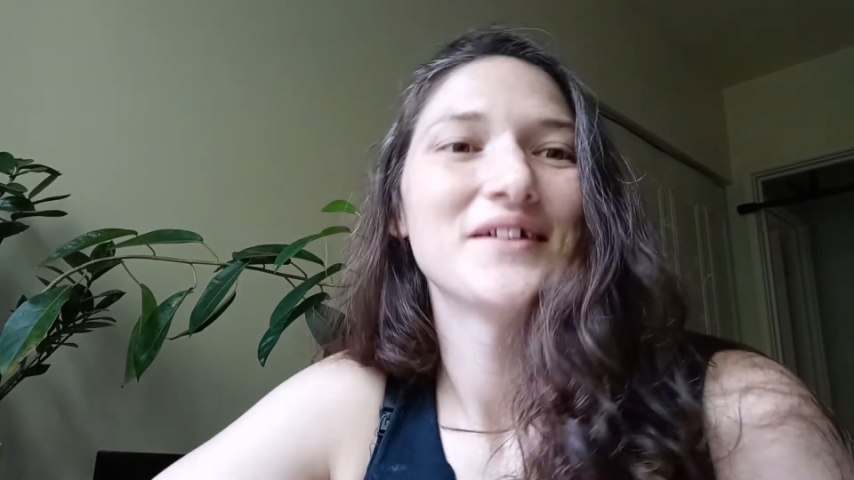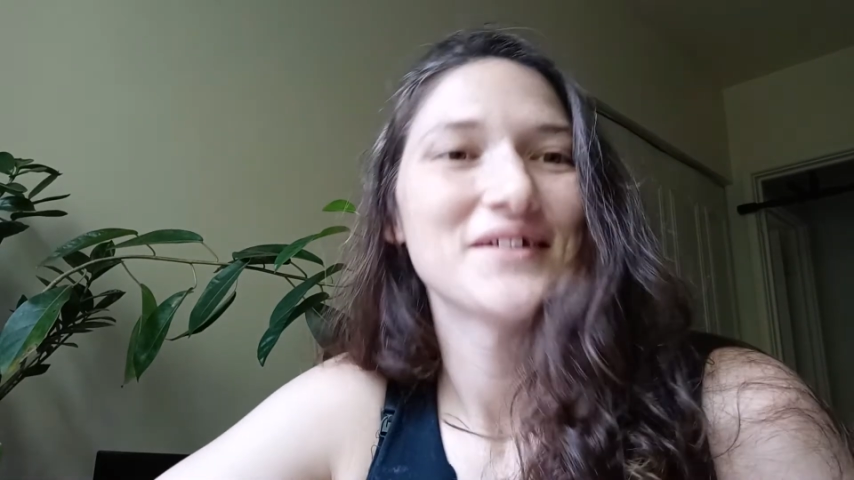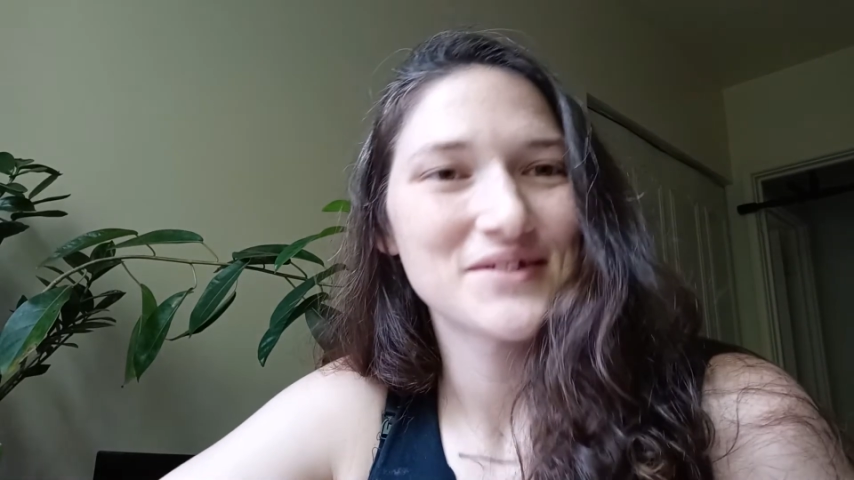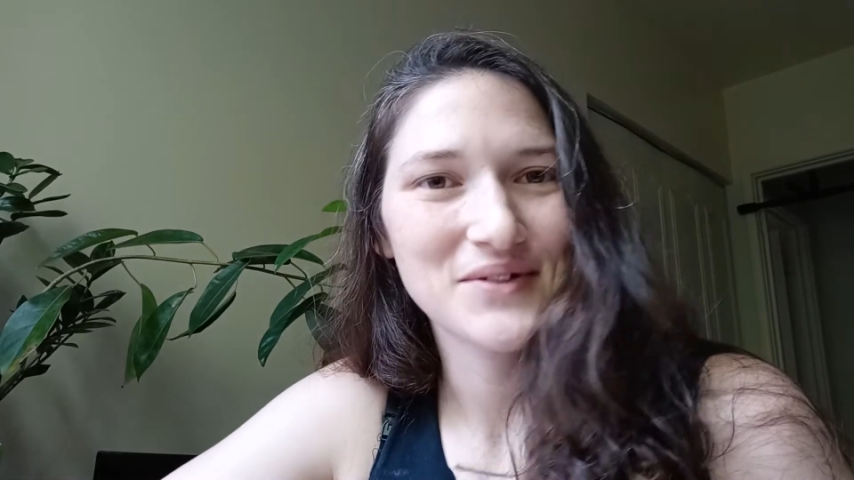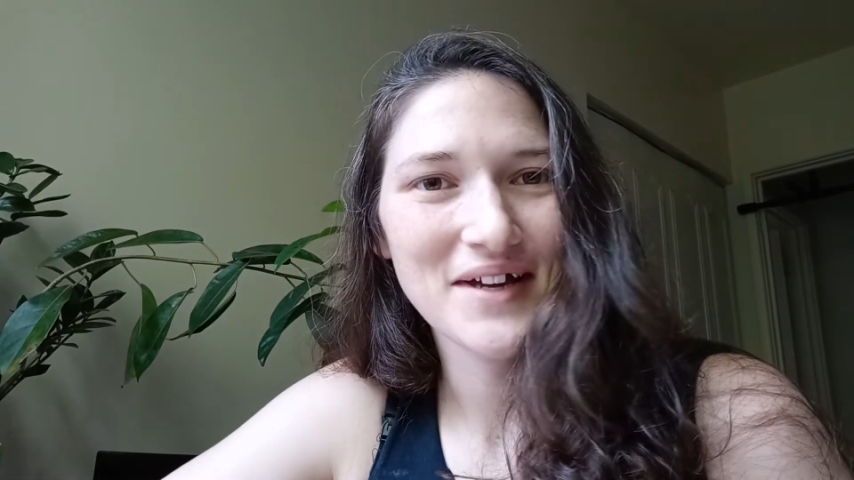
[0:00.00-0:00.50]

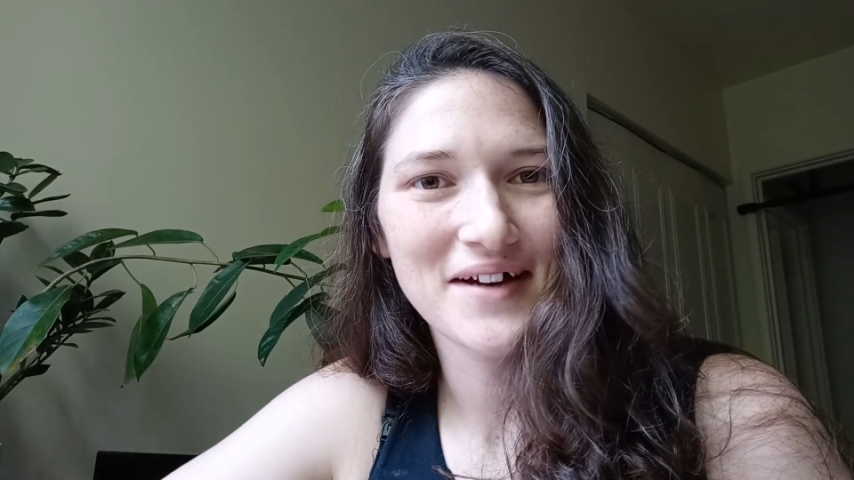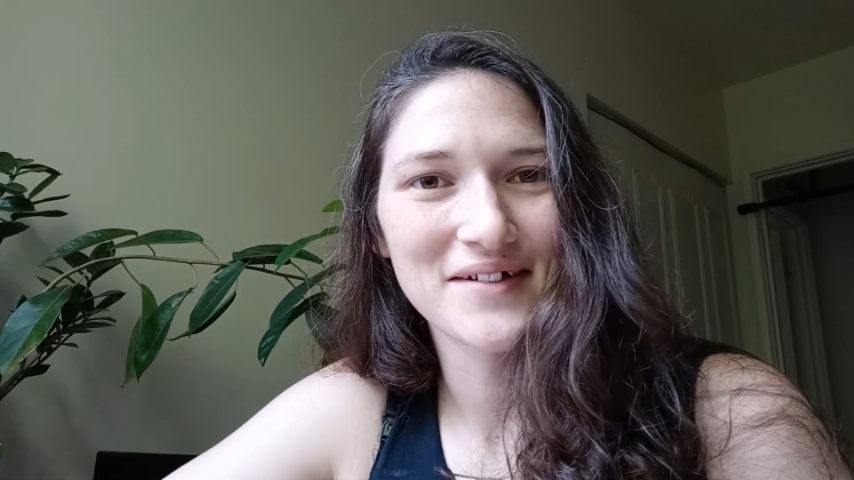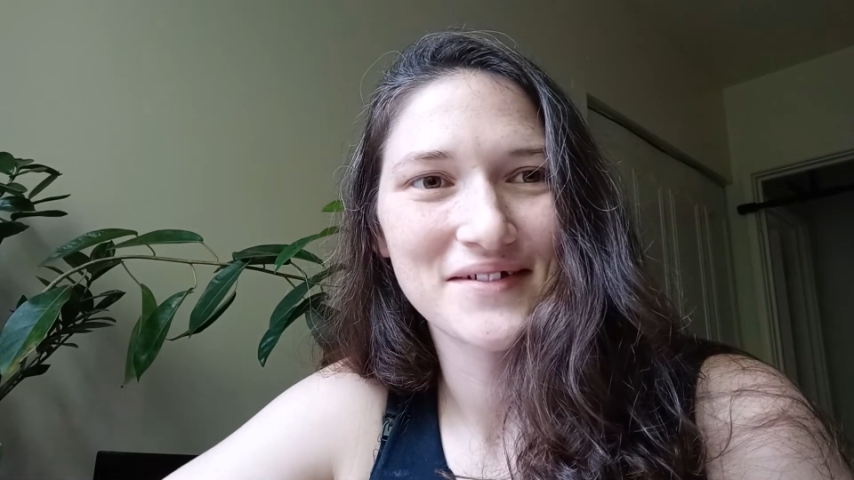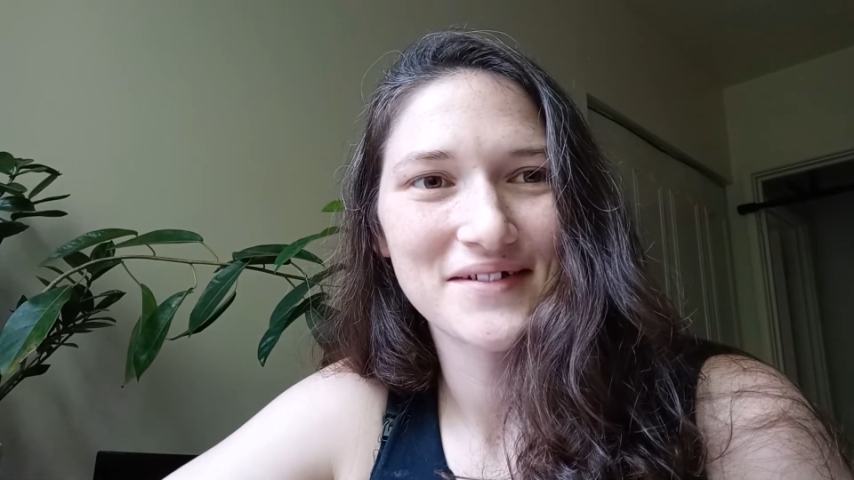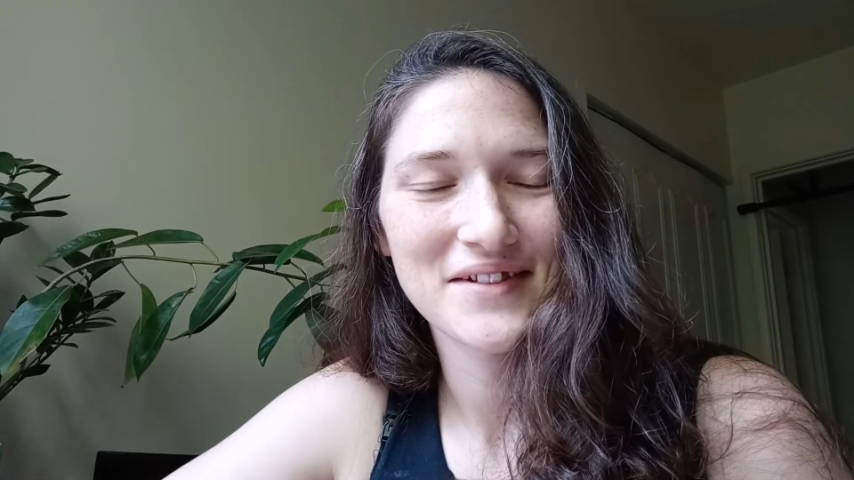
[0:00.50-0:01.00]
So
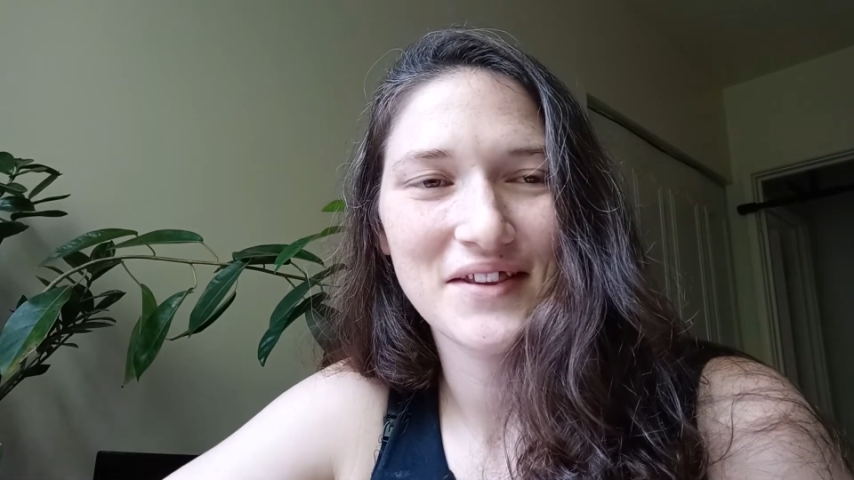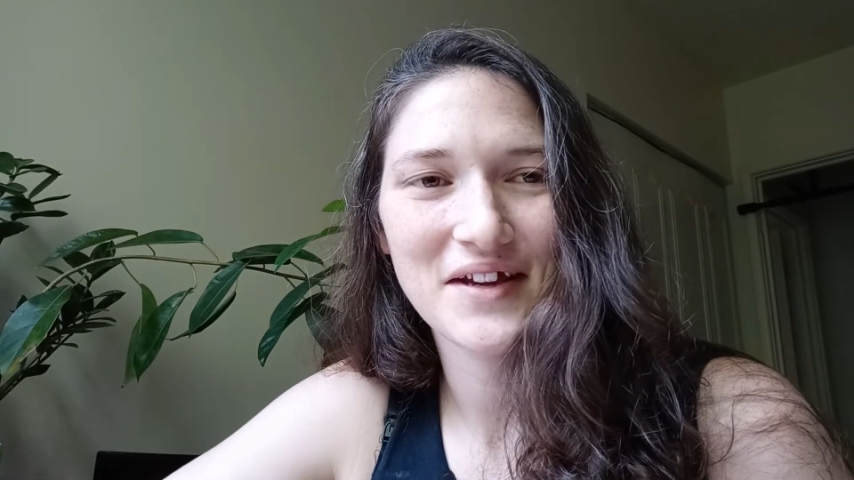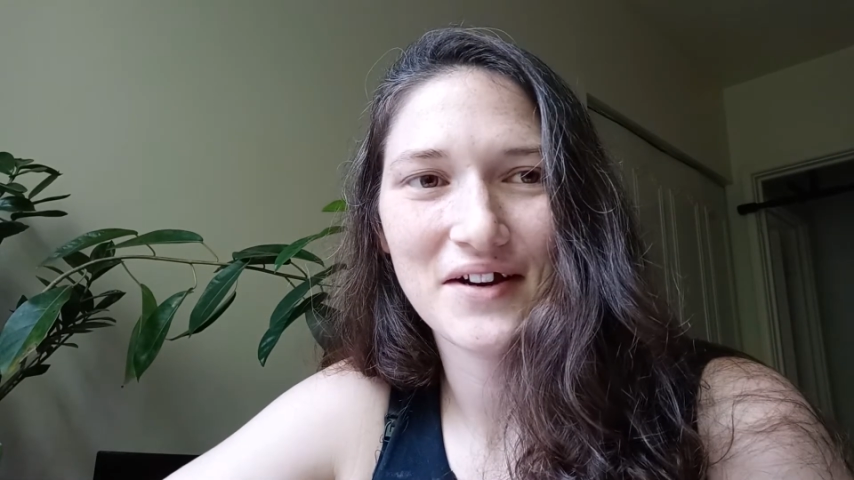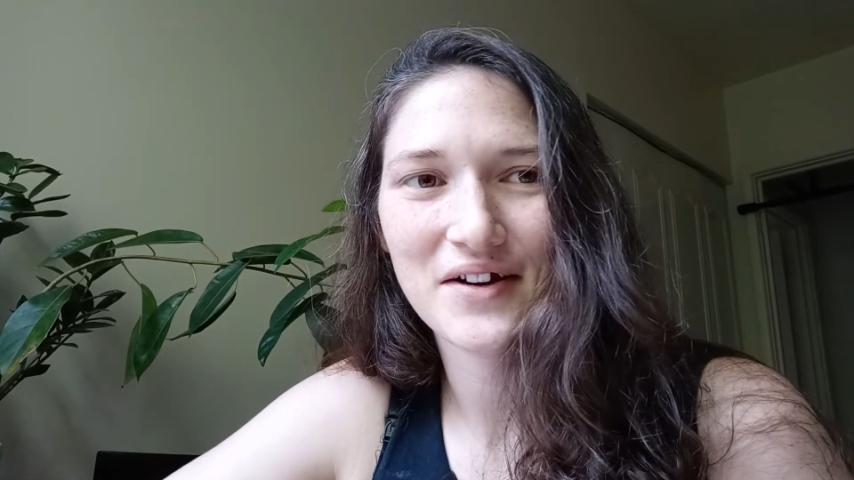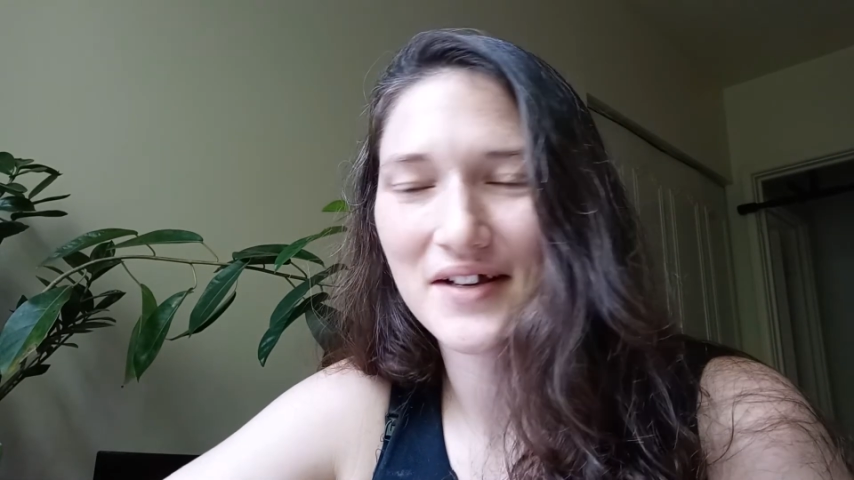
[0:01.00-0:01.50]
yeah,
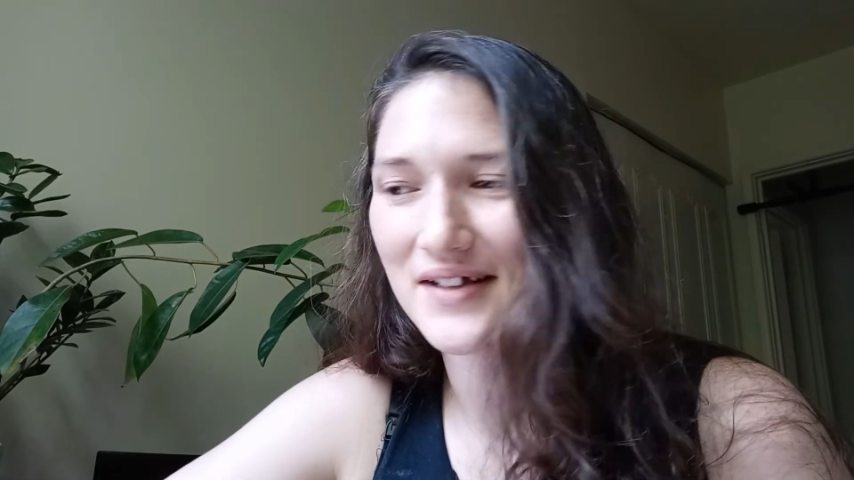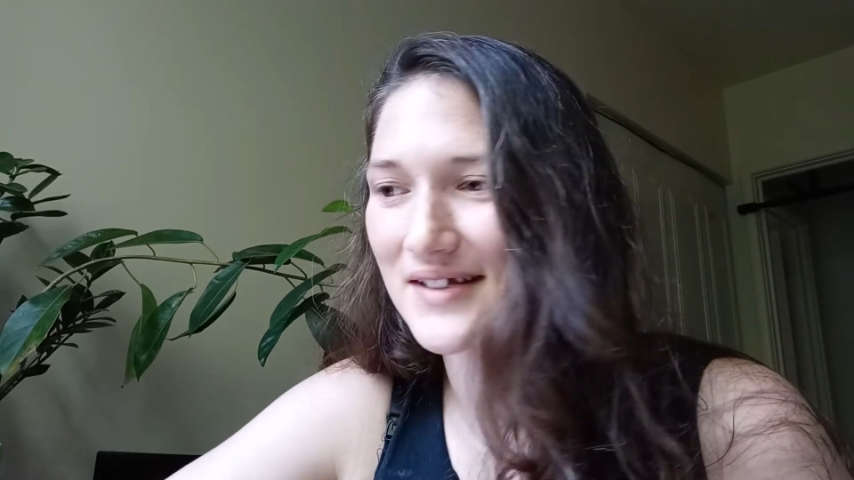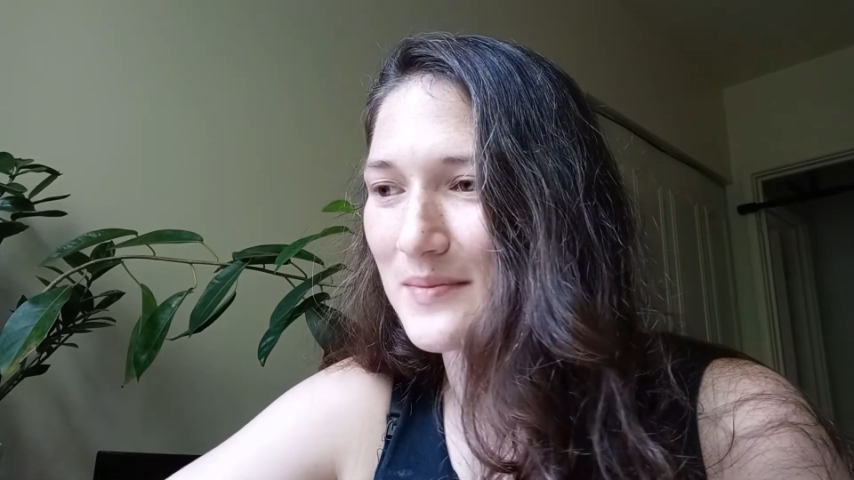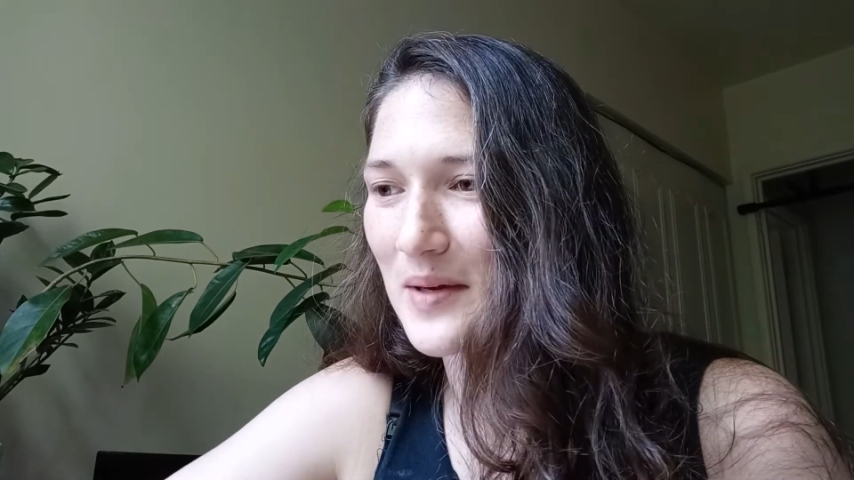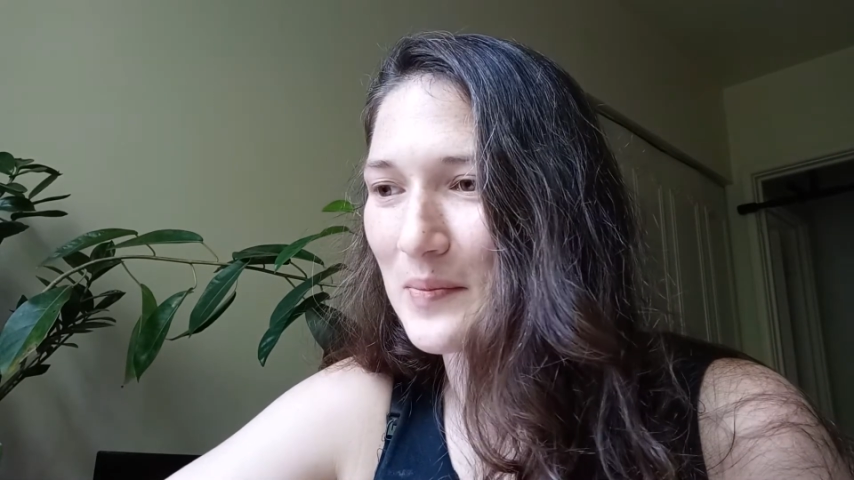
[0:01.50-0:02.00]
there
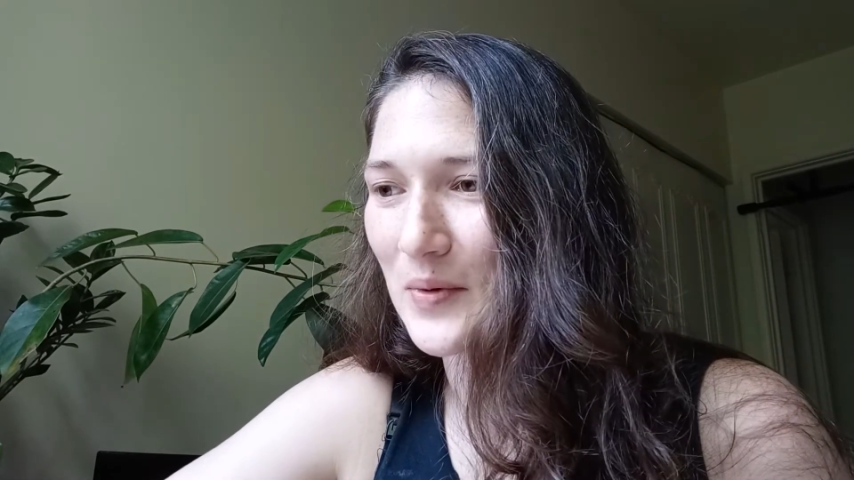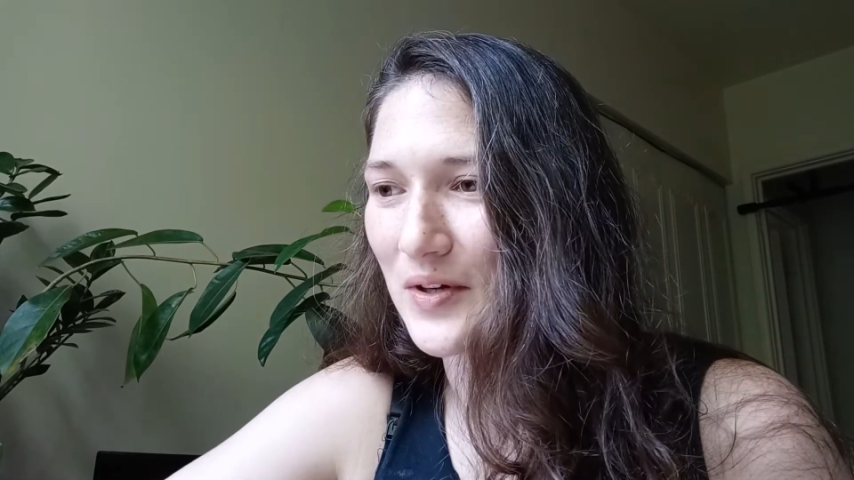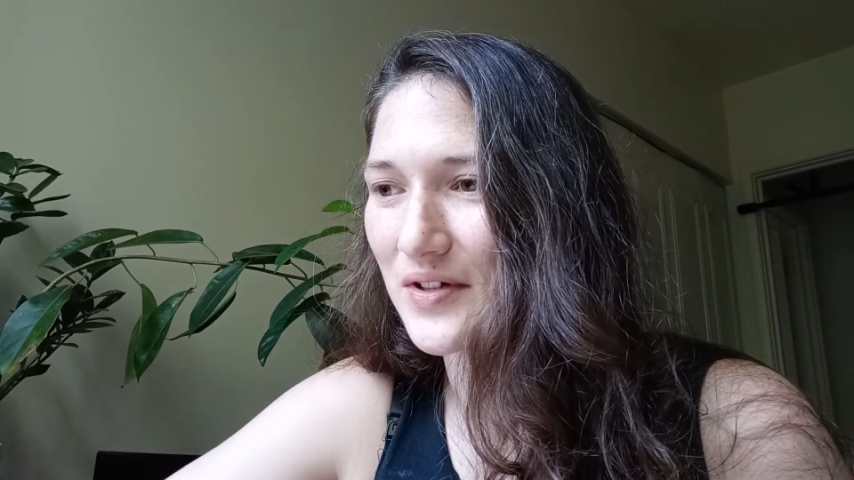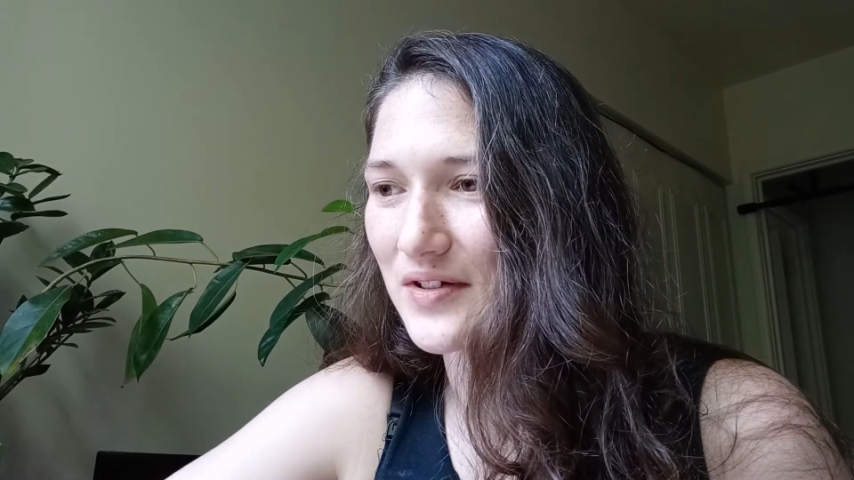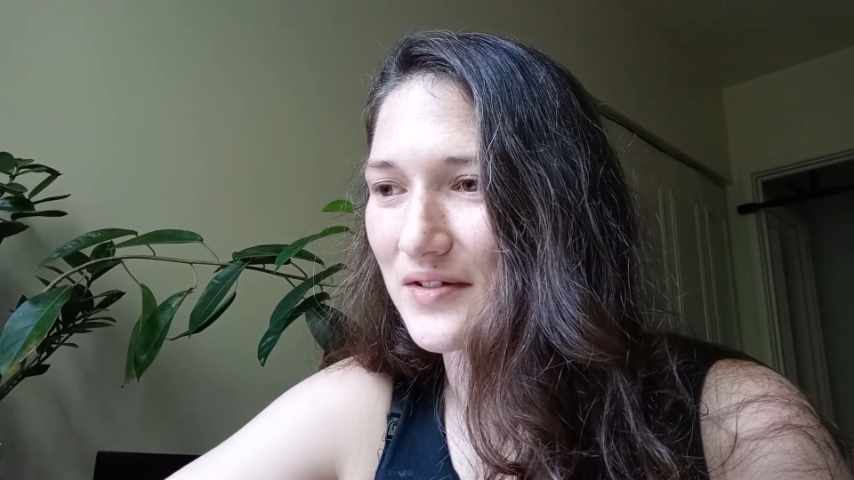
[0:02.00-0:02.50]
is my
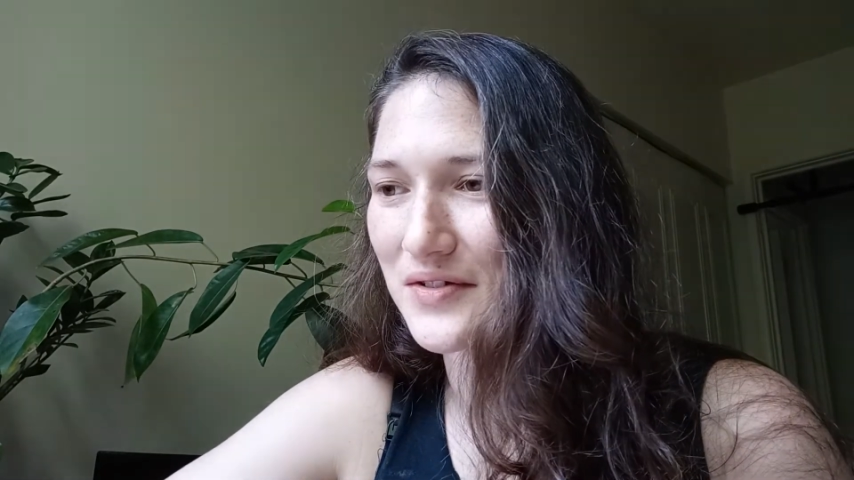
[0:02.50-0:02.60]
book.